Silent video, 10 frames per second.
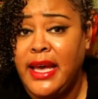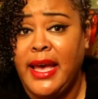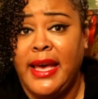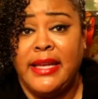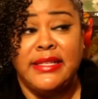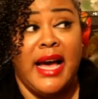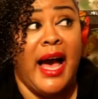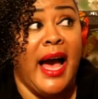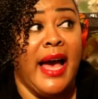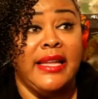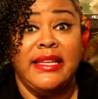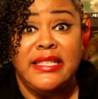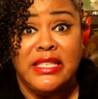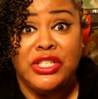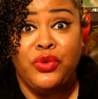and I
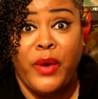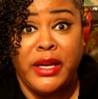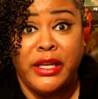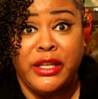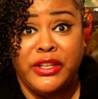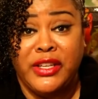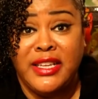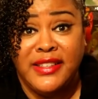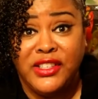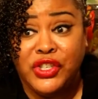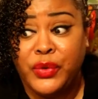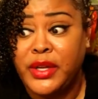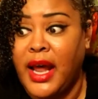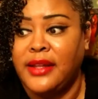listen to radio to listen to it.